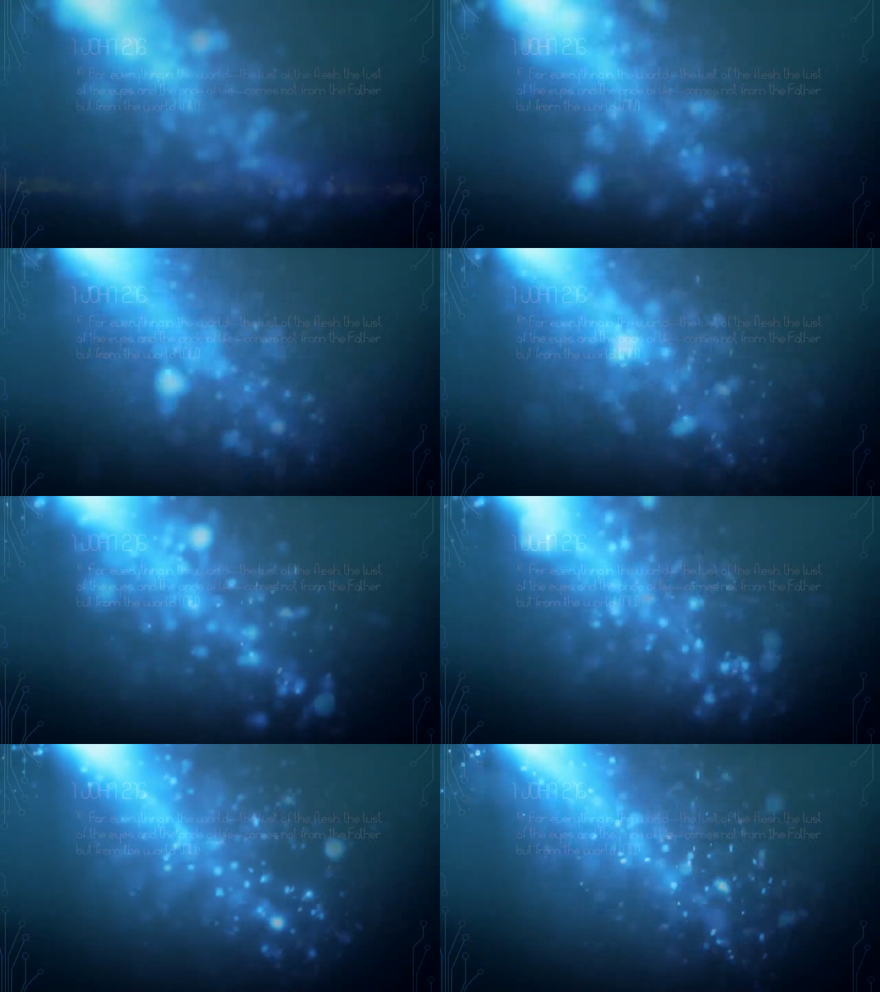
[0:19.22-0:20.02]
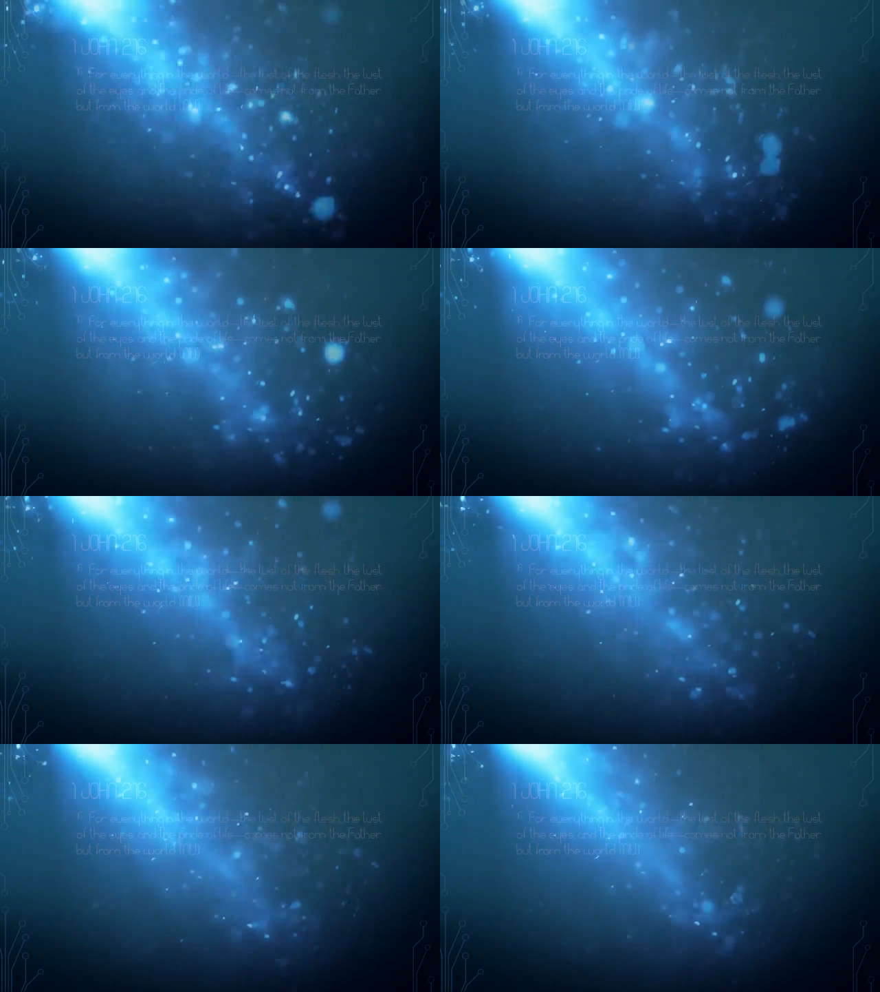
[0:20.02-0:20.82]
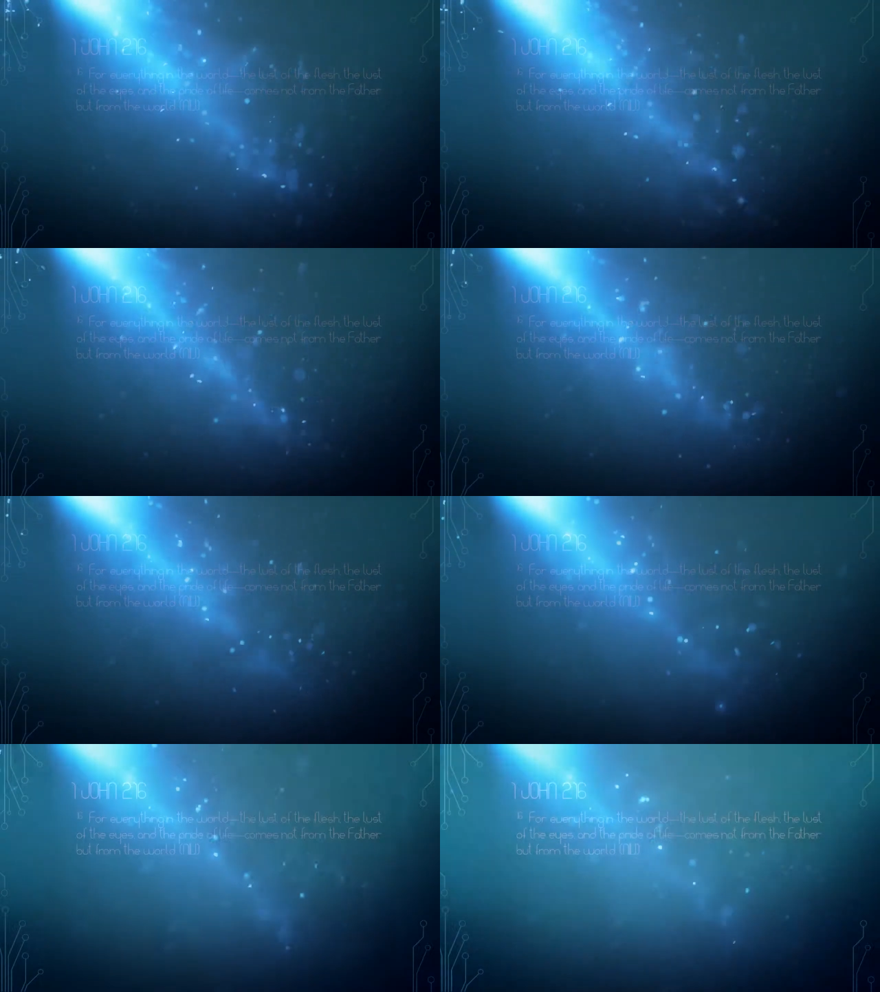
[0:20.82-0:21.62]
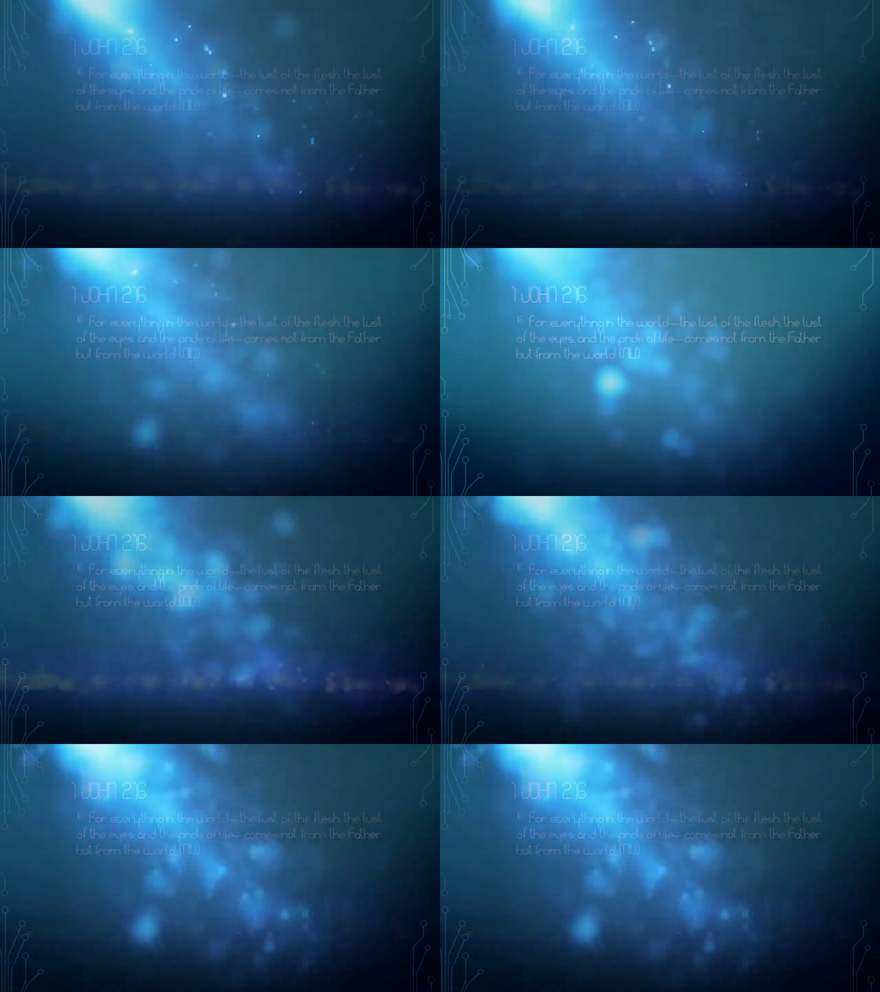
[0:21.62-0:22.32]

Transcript: No face is visible, so there are no lips to read.